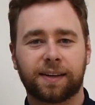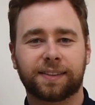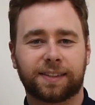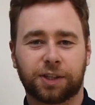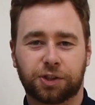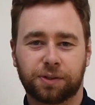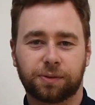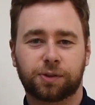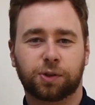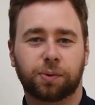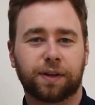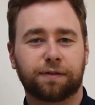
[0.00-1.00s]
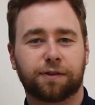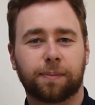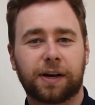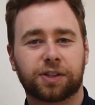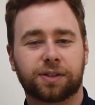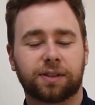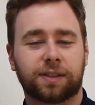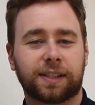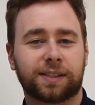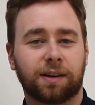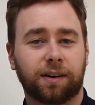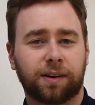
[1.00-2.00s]
In addition to all the information the D
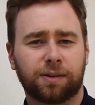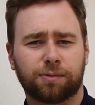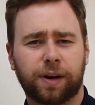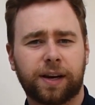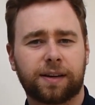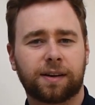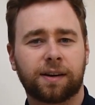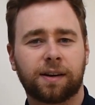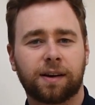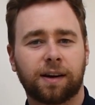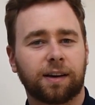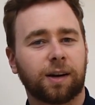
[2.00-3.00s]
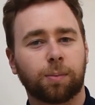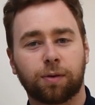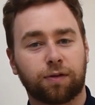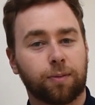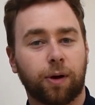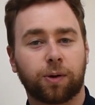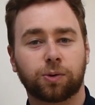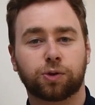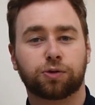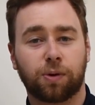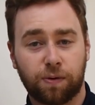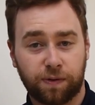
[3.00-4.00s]
T I can read, a number of remote
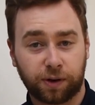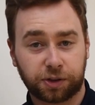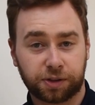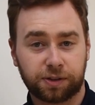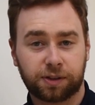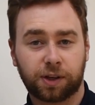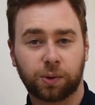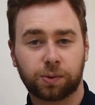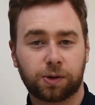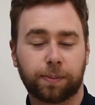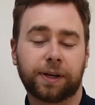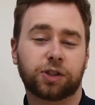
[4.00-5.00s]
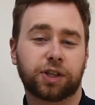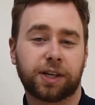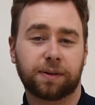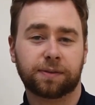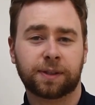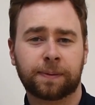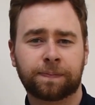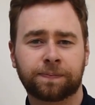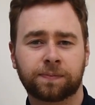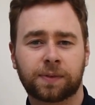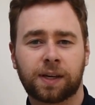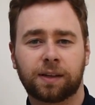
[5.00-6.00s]
control functions can also be achieved.
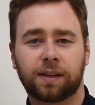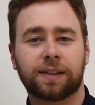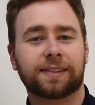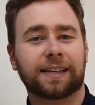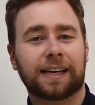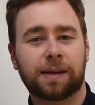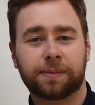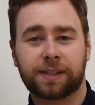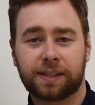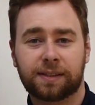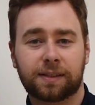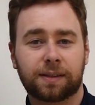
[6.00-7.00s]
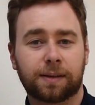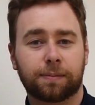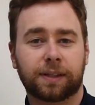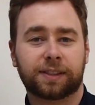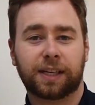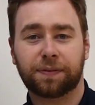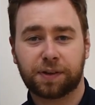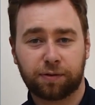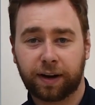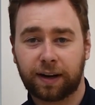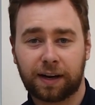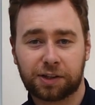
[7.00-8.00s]
Now, these are limited by safety
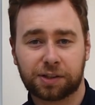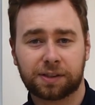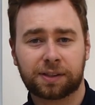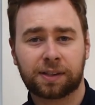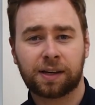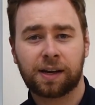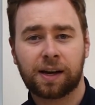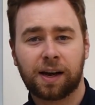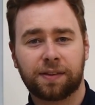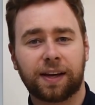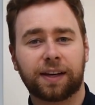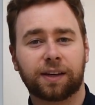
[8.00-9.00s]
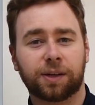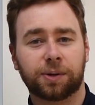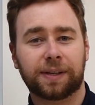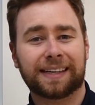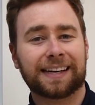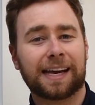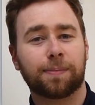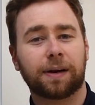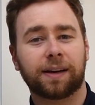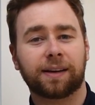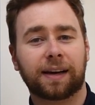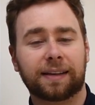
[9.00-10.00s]
regulations, and they include
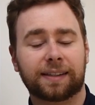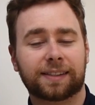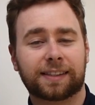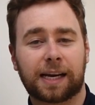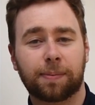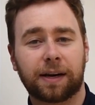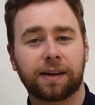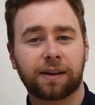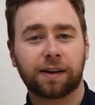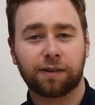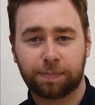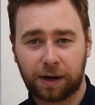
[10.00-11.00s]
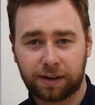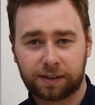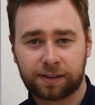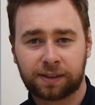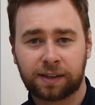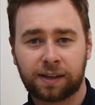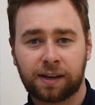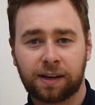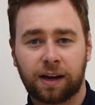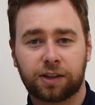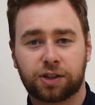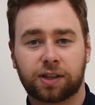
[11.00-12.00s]
enabling and disabling of burners,
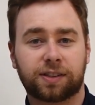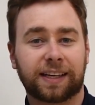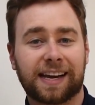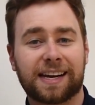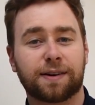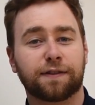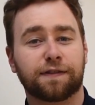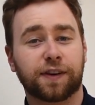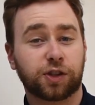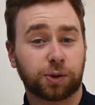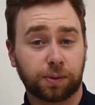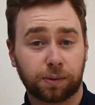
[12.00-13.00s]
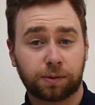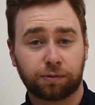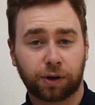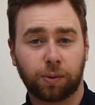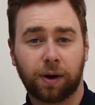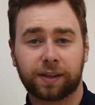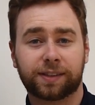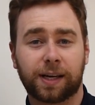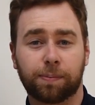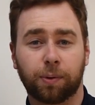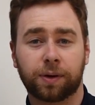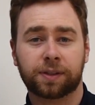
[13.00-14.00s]
adjusting individual required
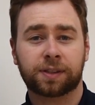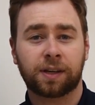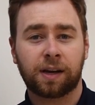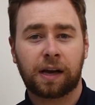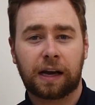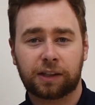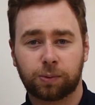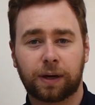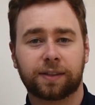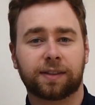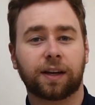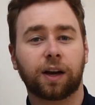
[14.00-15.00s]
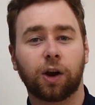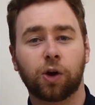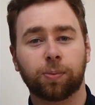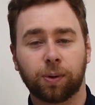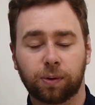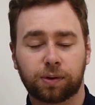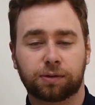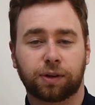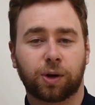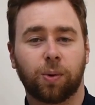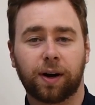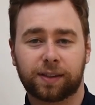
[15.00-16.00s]
set points as well as the global
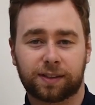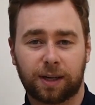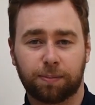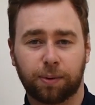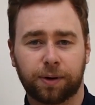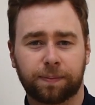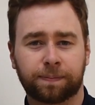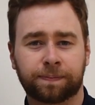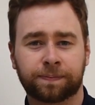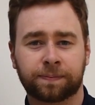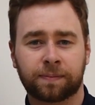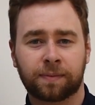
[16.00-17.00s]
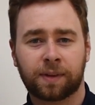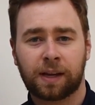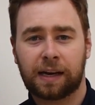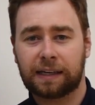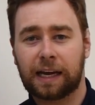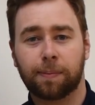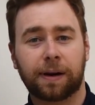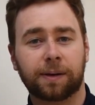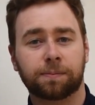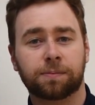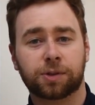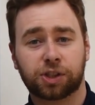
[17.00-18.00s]
required set point,
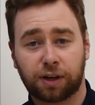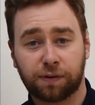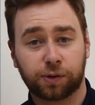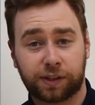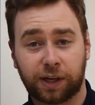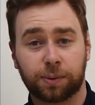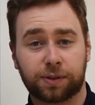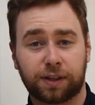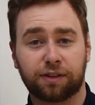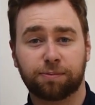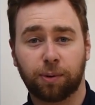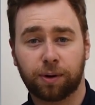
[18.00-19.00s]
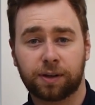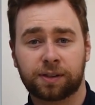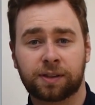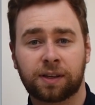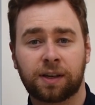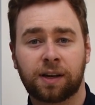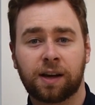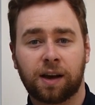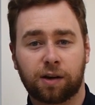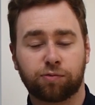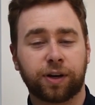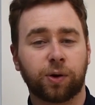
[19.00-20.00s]
enabling shuffle sequencing of boilers
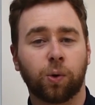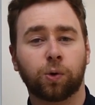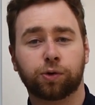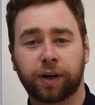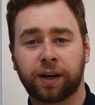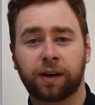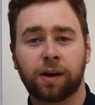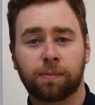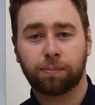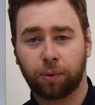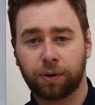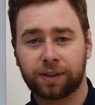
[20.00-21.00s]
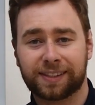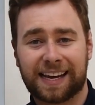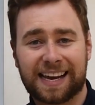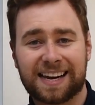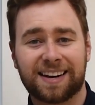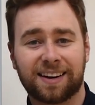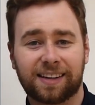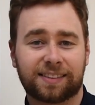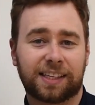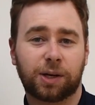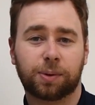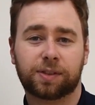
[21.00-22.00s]
and reordering boilers in a
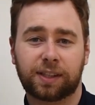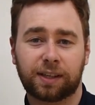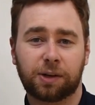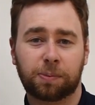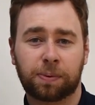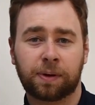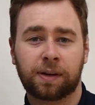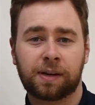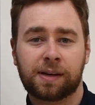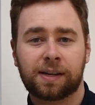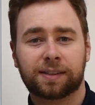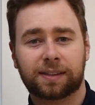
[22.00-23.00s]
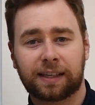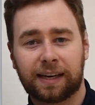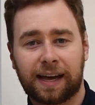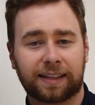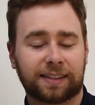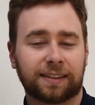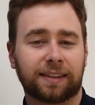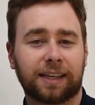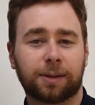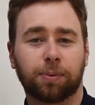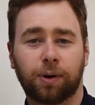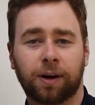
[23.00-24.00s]
sequencing loop, selecting the
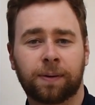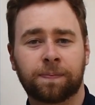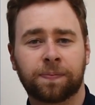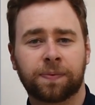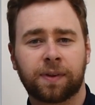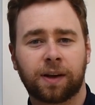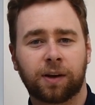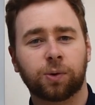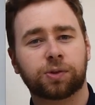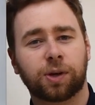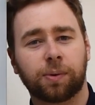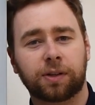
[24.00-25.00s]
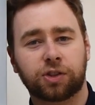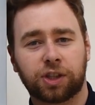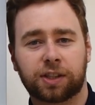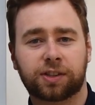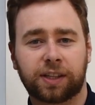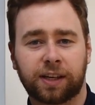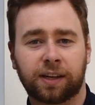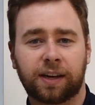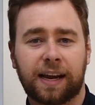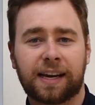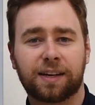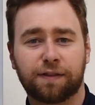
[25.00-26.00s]
lead boiler, and also adjusting
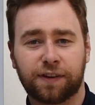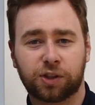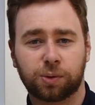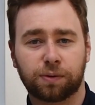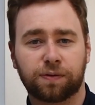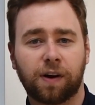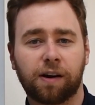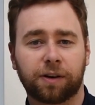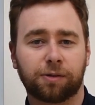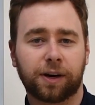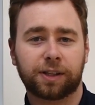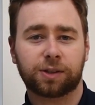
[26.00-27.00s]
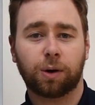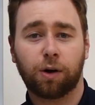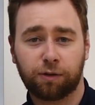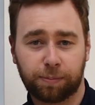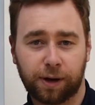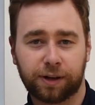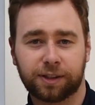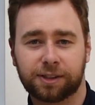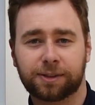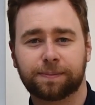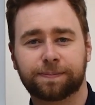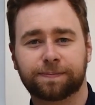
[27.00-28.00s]
individual firing rates of burners.